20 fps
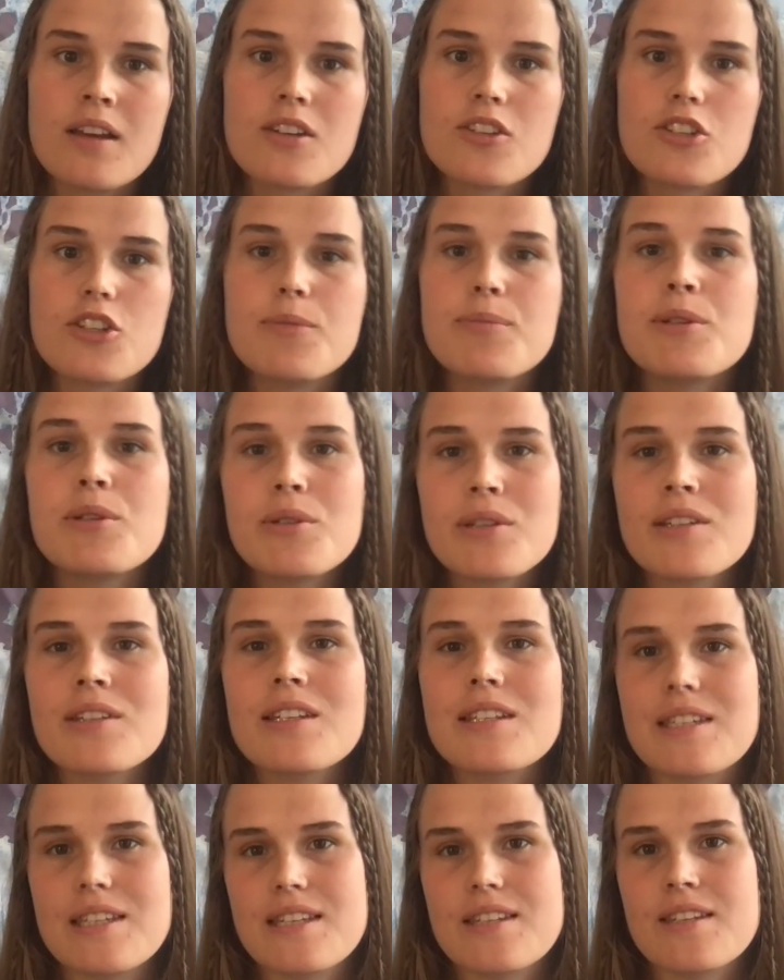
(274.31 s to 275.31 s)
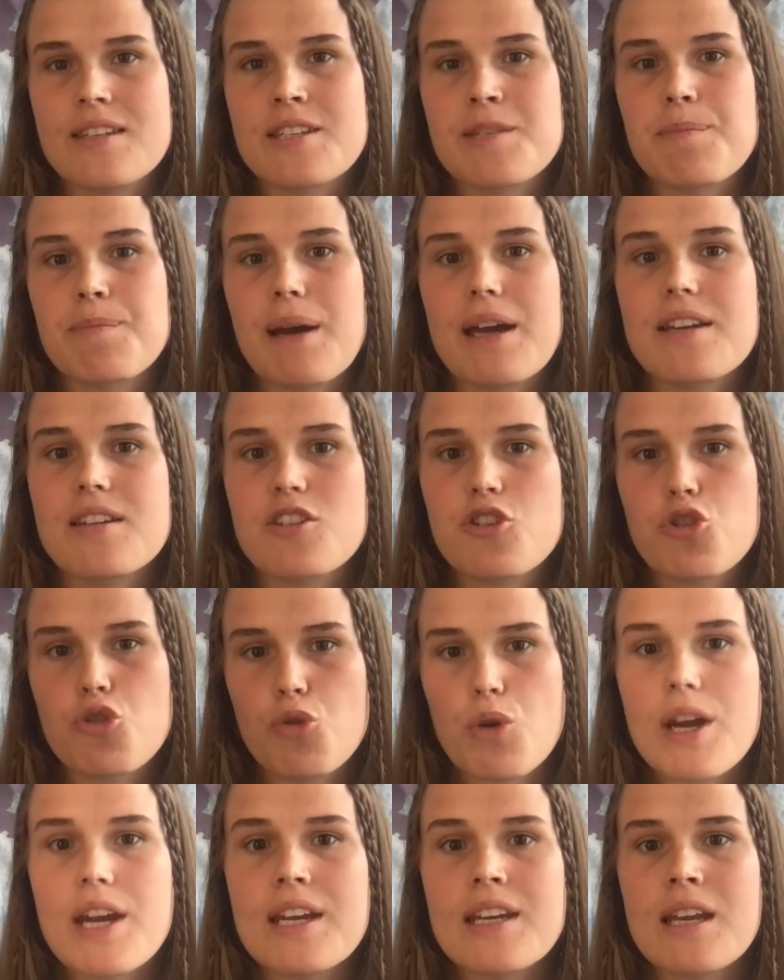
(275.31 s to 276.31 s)
Commuting the distance by
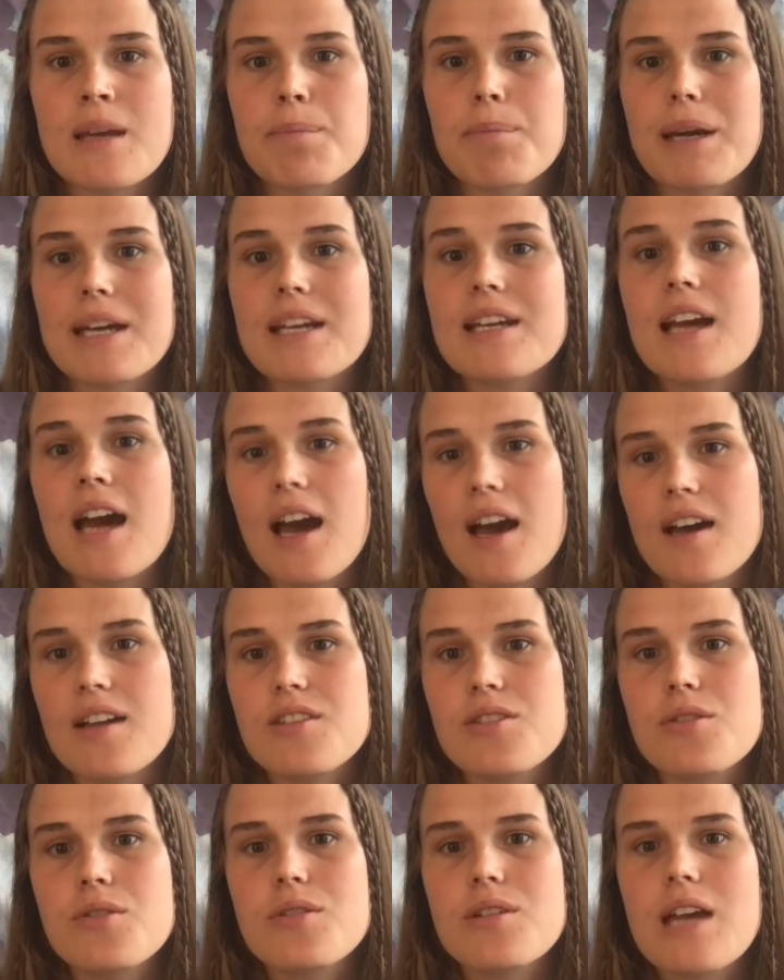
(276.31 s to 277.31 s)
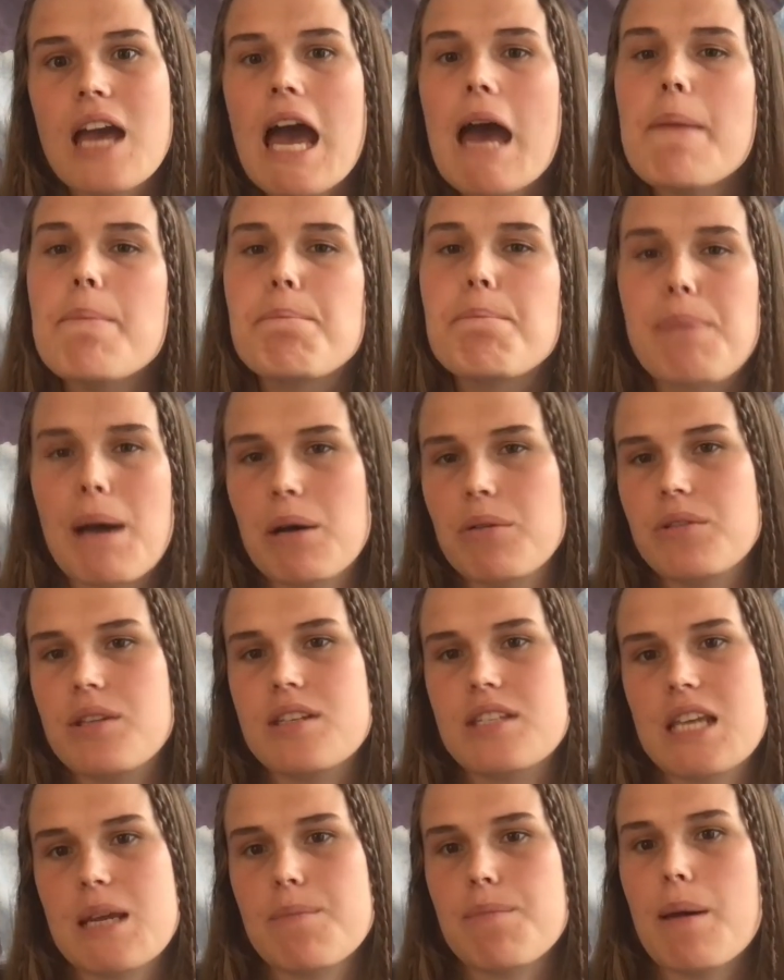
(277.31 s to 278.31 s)
train and by car took about the
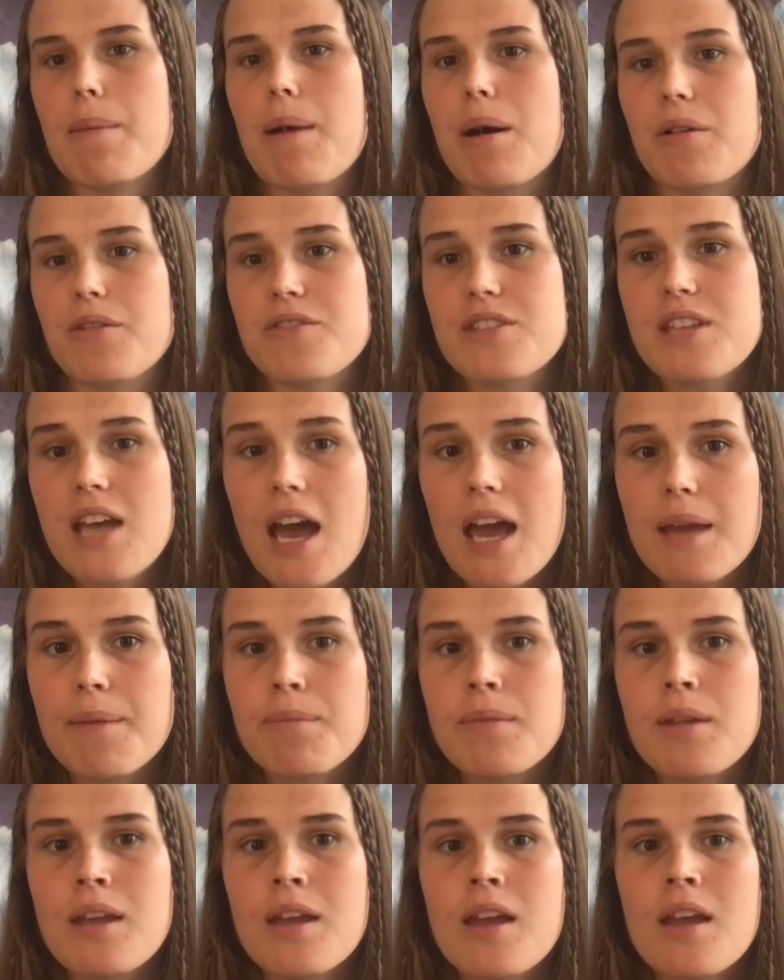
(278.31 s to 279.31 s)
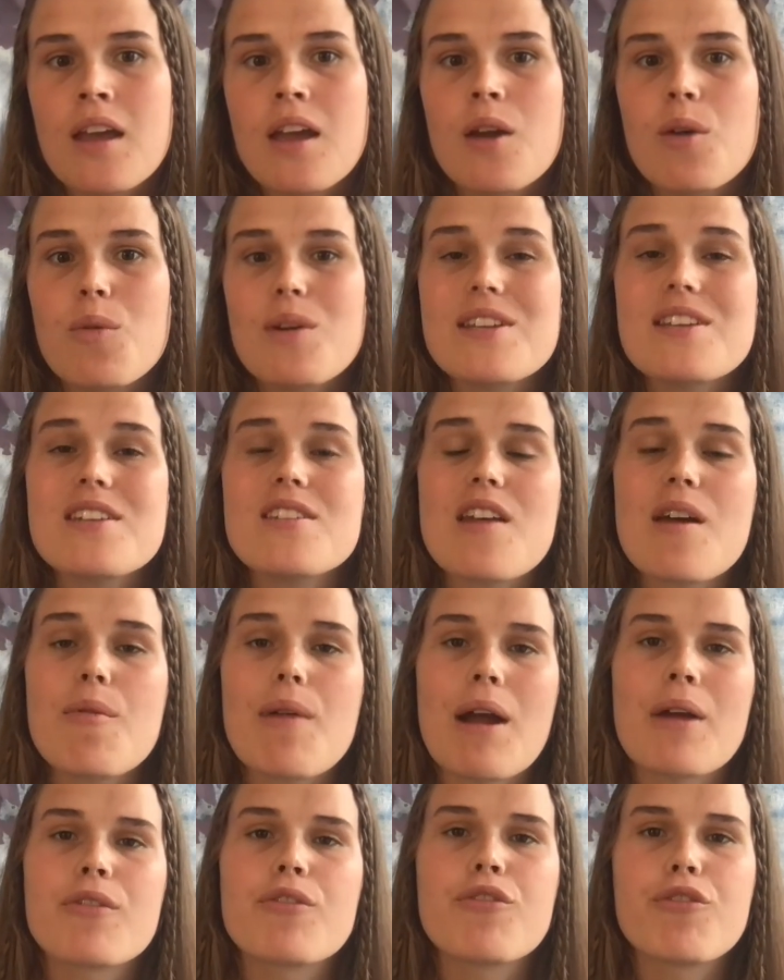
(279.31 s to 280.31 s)
same amount of time, which is
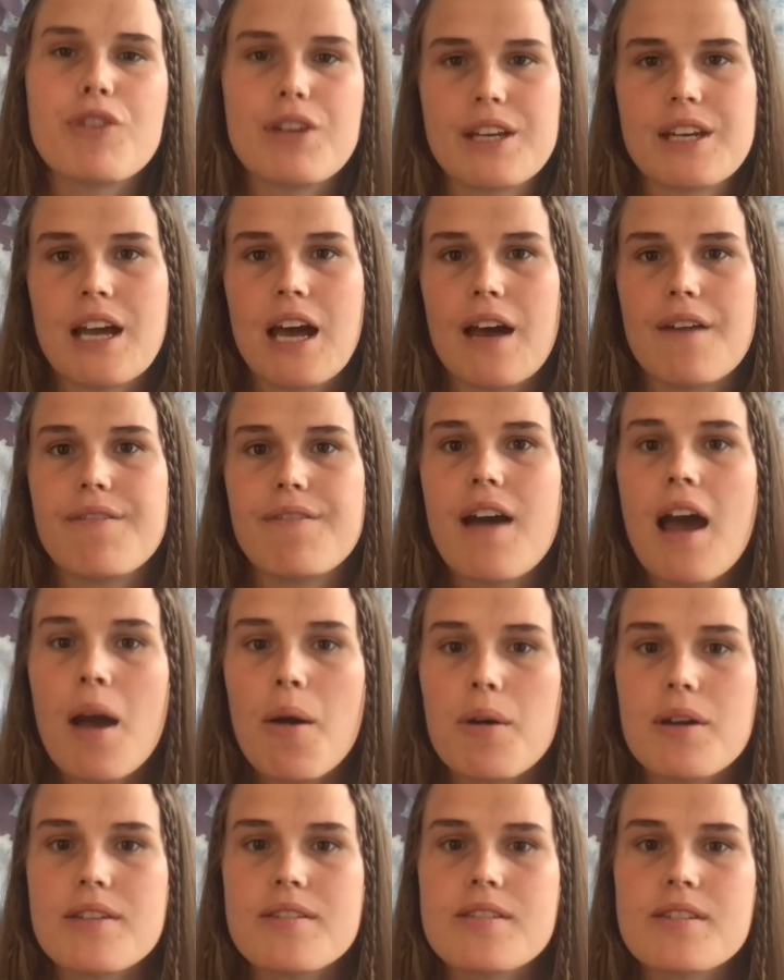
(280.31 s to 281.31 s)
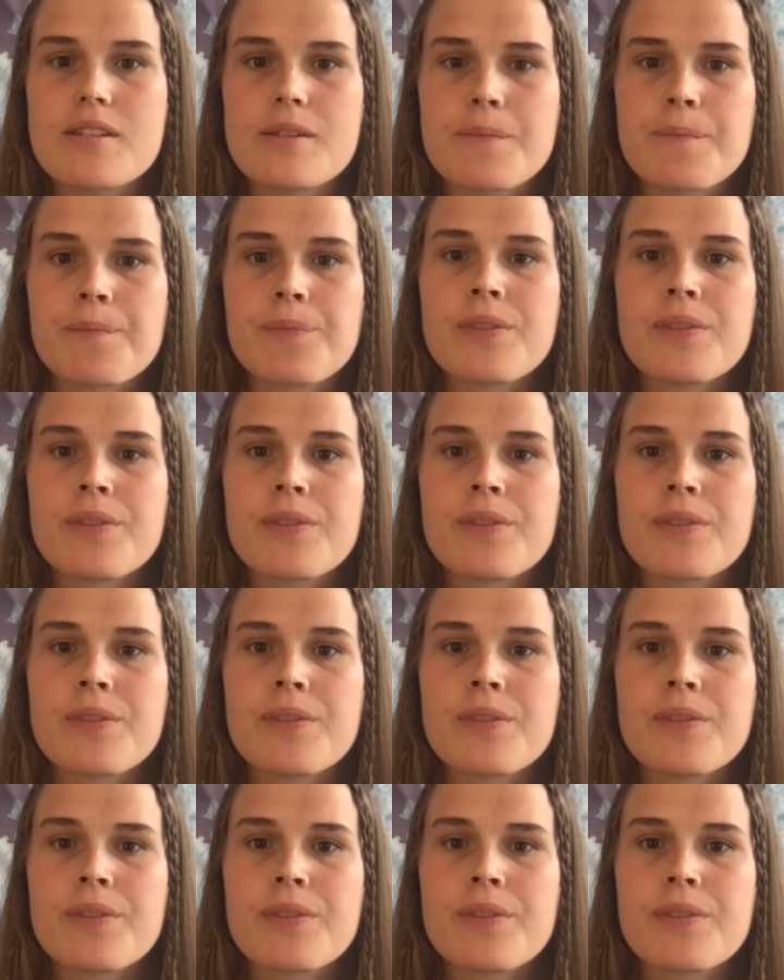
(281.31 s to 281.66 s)
around 3.5 hours.